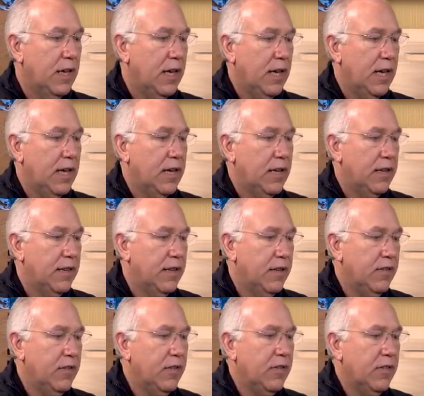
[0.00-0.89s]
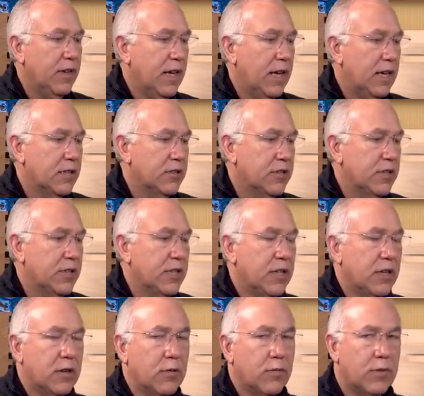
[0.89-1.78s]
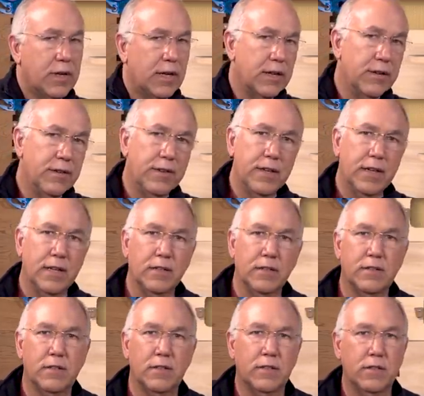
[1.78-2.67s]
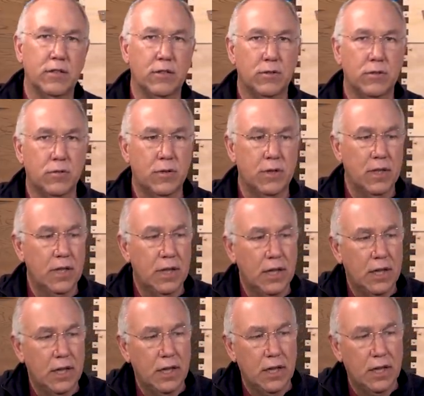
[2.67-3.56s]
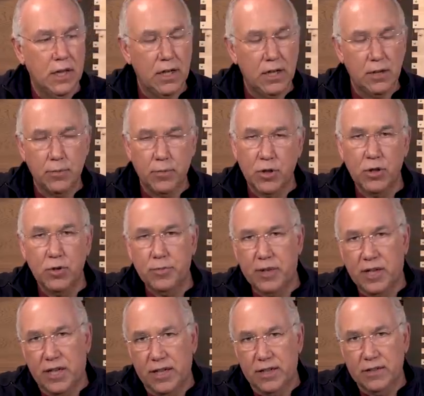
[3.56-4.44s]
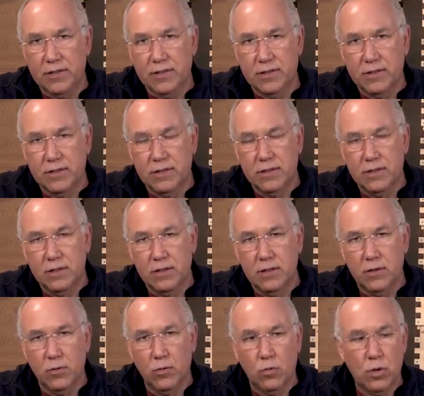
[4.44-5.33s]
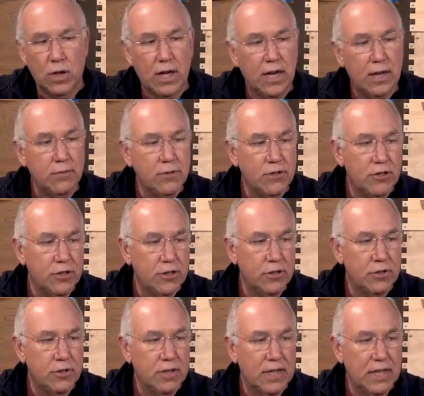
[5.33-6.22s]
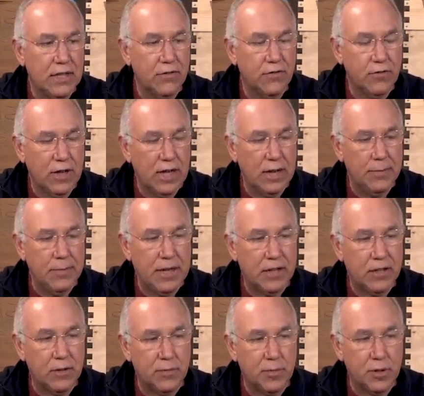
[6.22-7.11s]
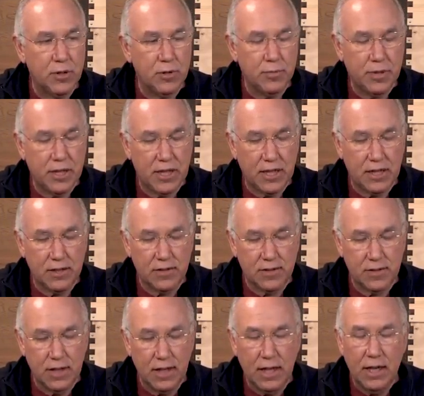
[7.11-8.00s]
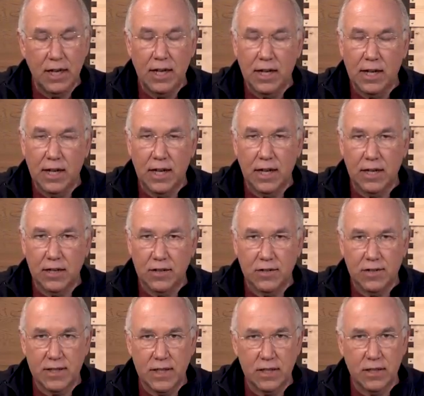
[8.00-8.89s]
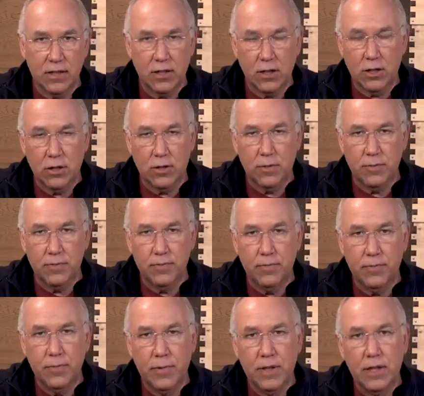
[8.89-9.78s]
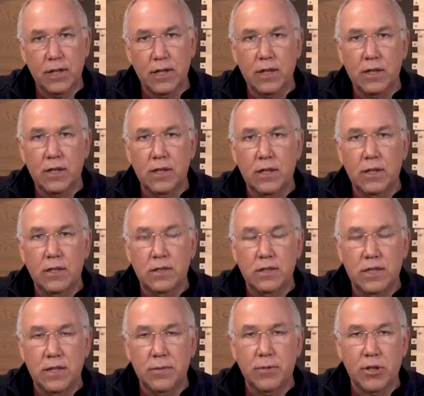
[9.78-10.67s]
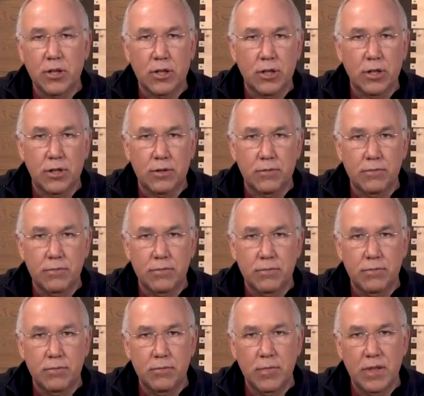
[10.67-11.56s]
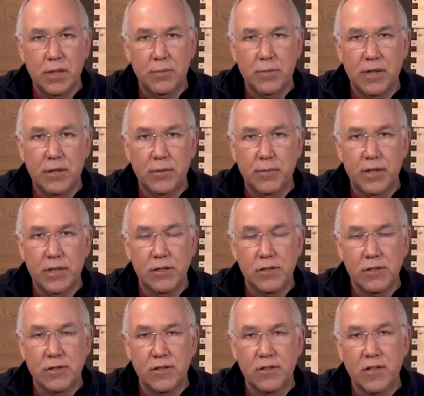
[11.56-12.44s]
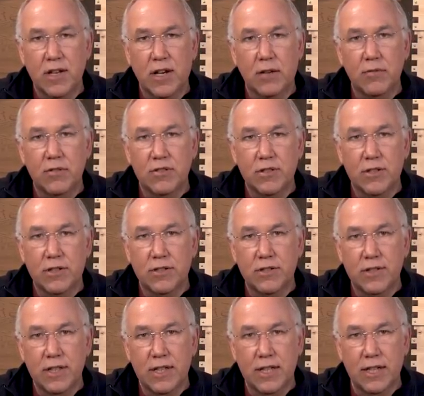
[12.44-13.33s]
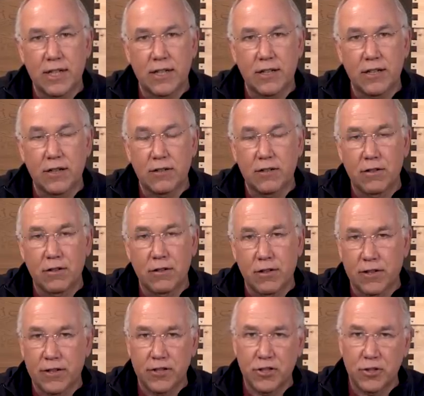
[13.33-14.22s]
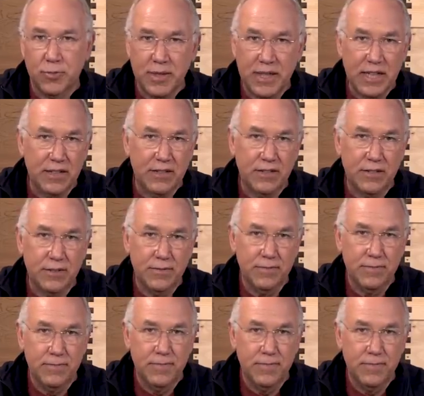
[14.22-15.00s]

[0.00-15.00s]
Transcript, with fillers: and this is actually a rare thing to do in the brood box. Why would you take a frame out of the brood box and extend the comb? Deeper comb made by the bees does not result in larger bees.